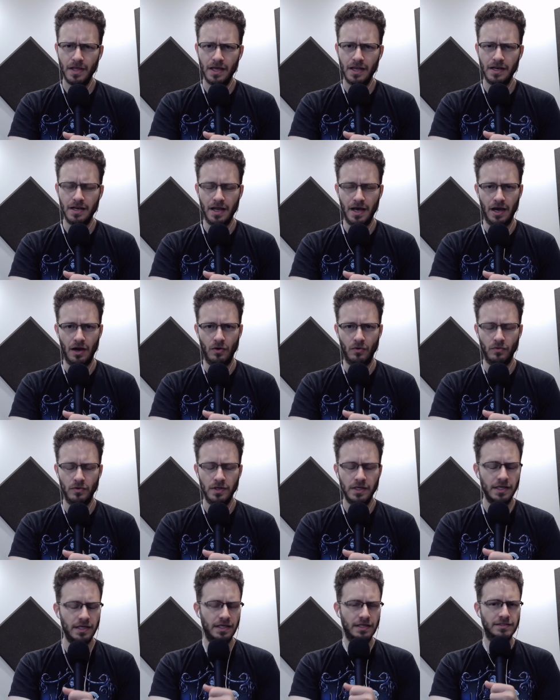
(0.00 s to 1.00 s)
Now,
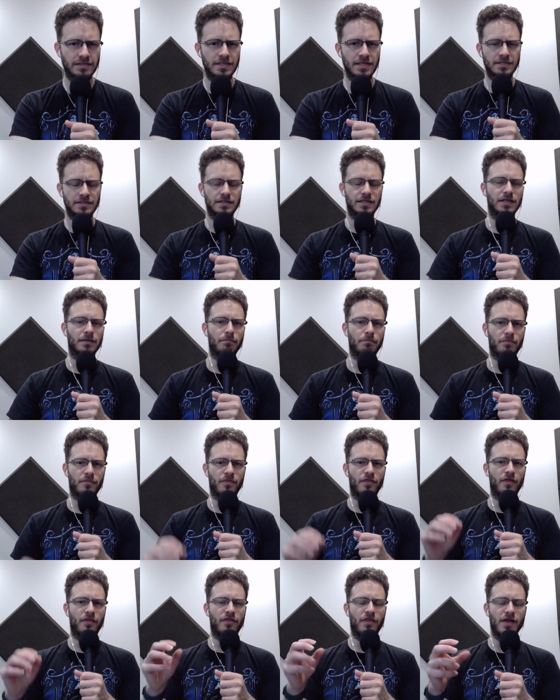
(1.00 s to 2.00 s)
is this the
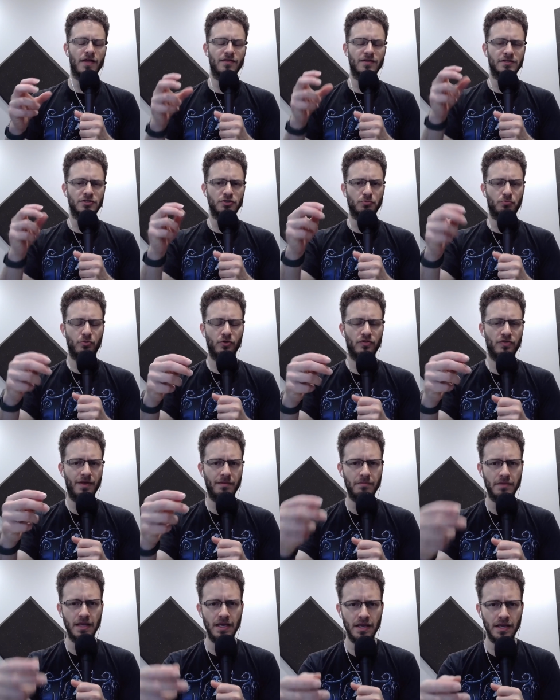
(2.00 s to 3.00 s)
thing that you put
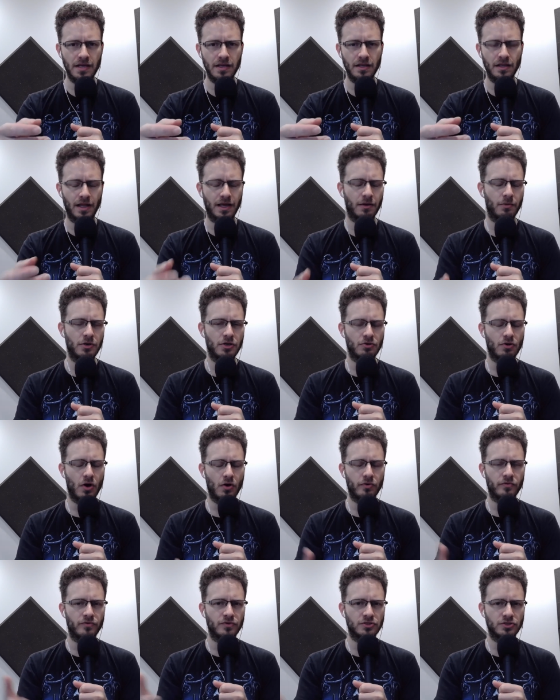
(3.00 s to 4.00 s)
them in, like when you
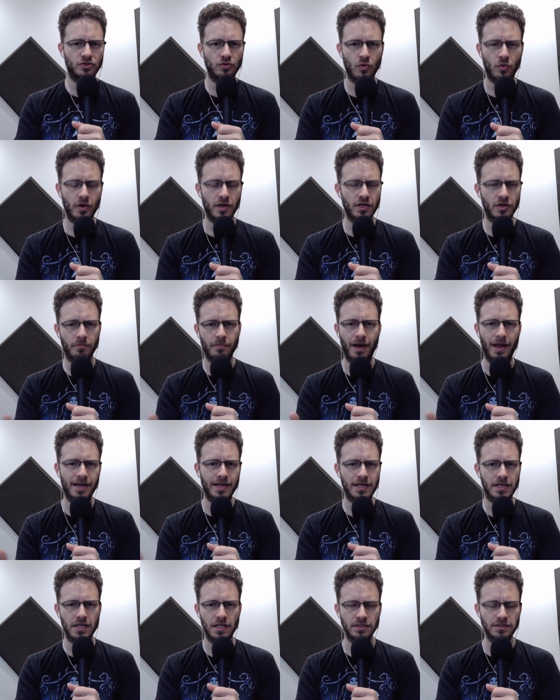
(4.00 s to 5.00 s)
go to the store and you buy
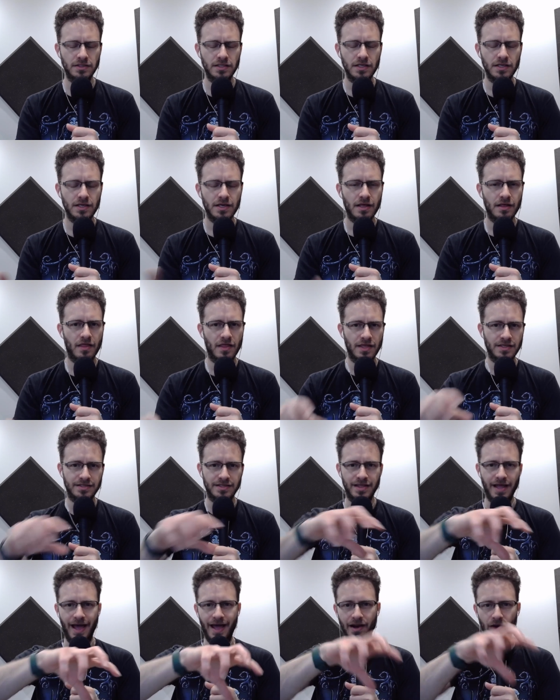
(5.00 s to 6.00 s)
a dozen? Is
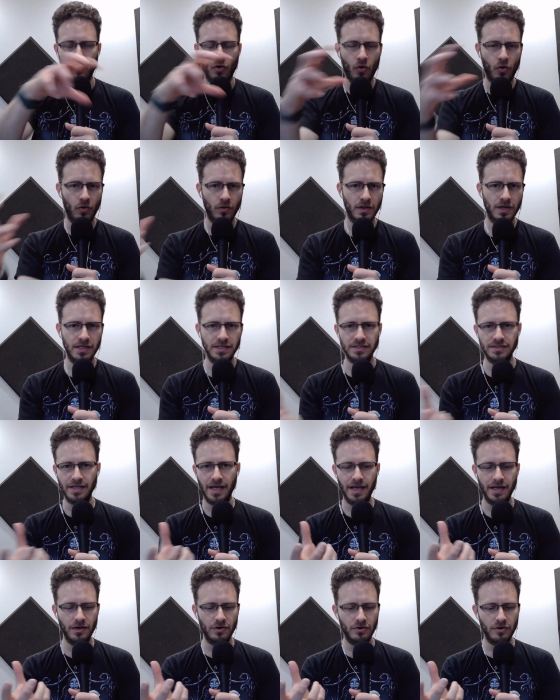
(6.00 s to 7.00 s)
that whole
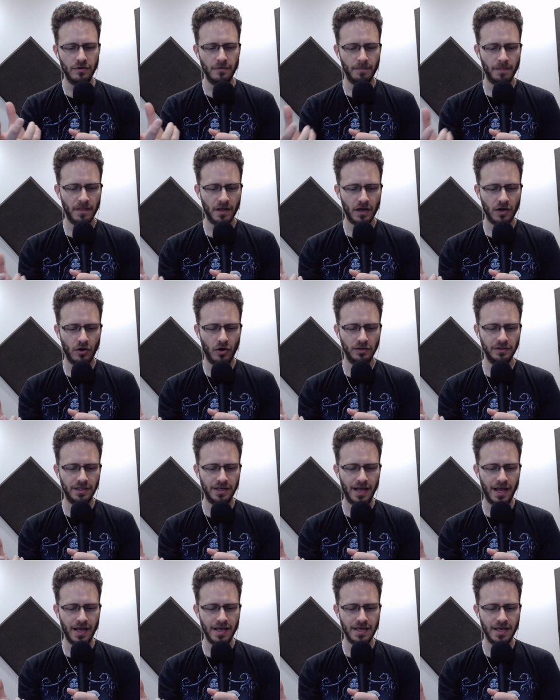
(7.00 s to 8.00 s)
container called
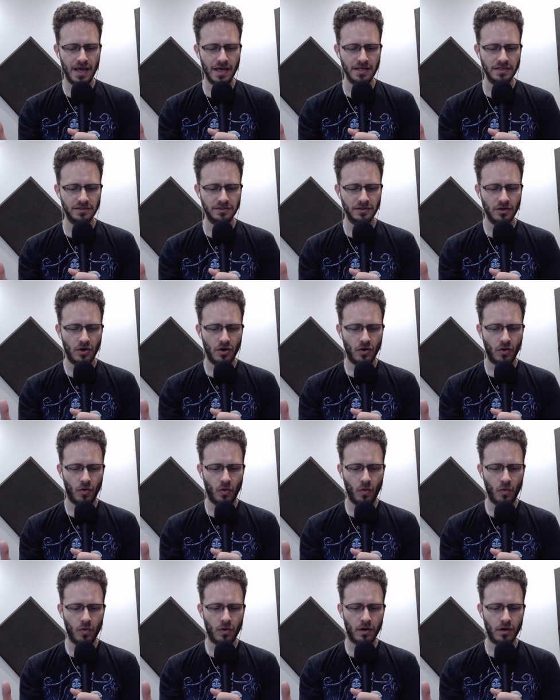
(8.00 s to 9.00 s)
an egg case?
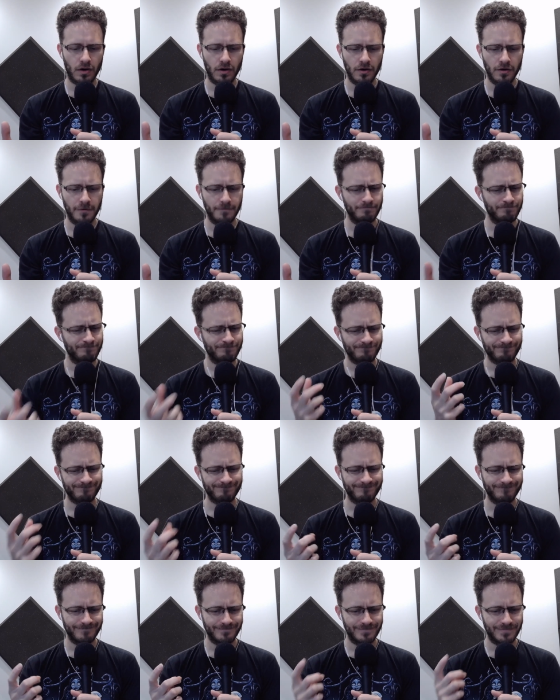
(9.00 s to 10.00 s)
Or...
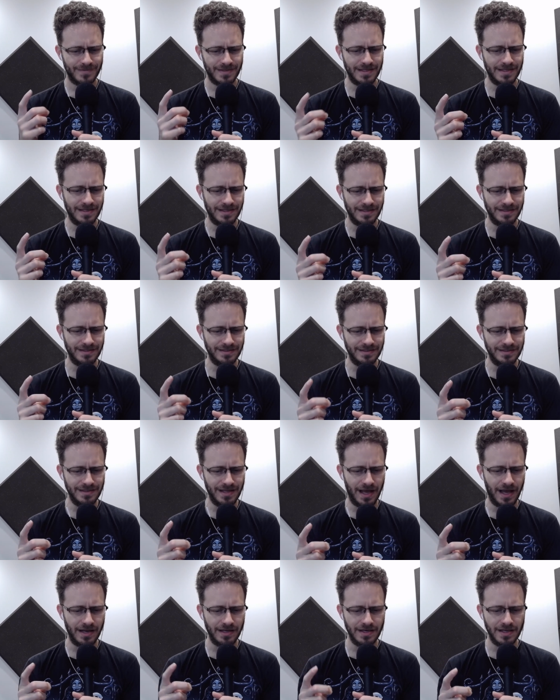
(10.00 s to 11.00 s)

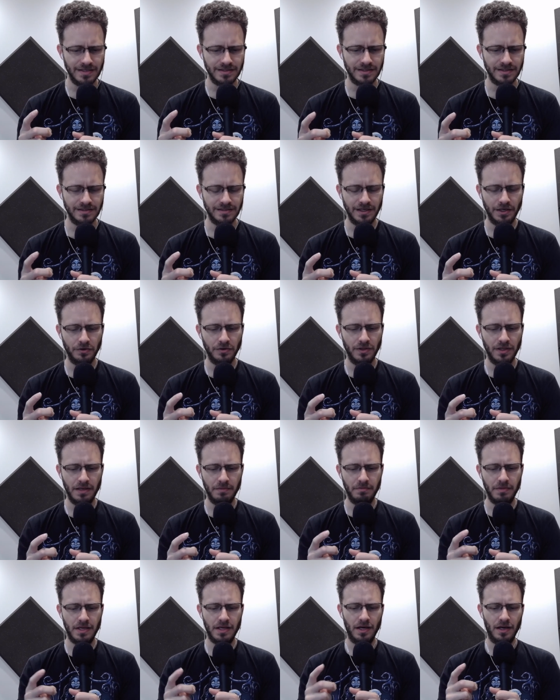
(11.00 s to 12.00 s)
not necessarily,
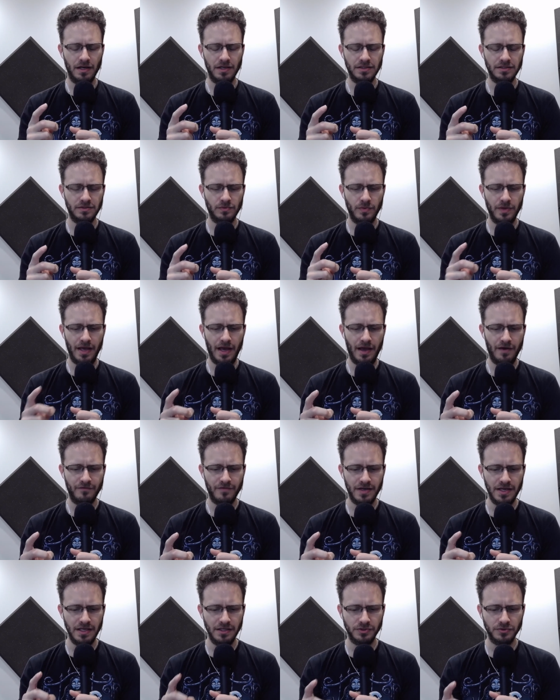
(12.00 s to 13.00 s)
because we have
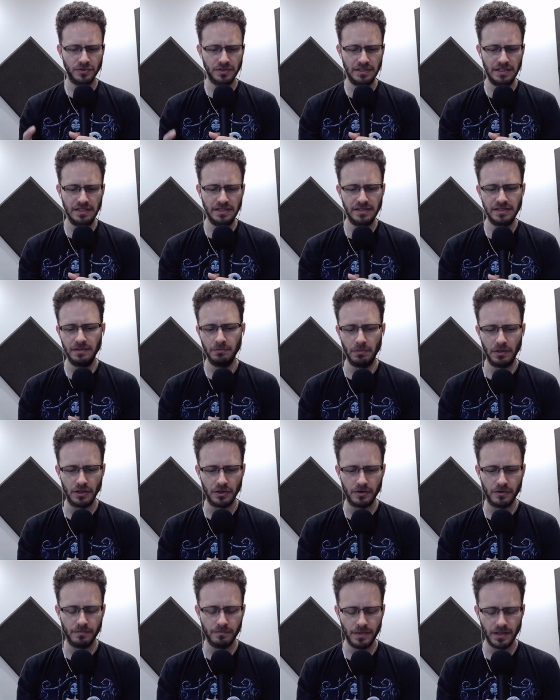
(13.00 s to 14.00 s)
an interesting
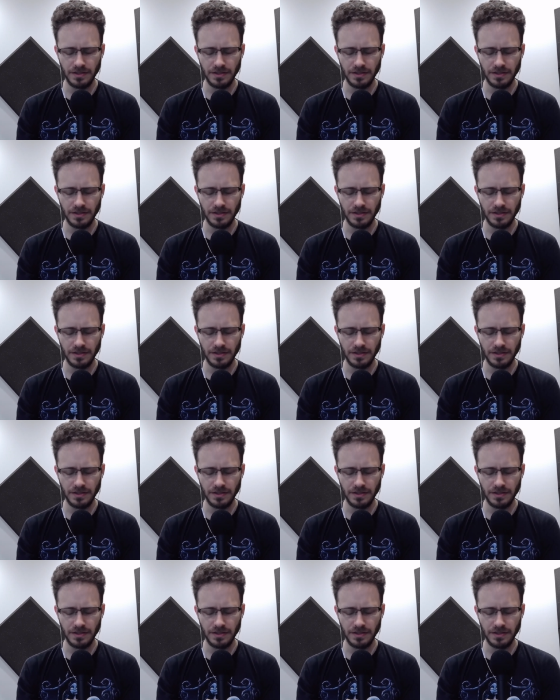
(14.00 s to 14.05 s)
synonym.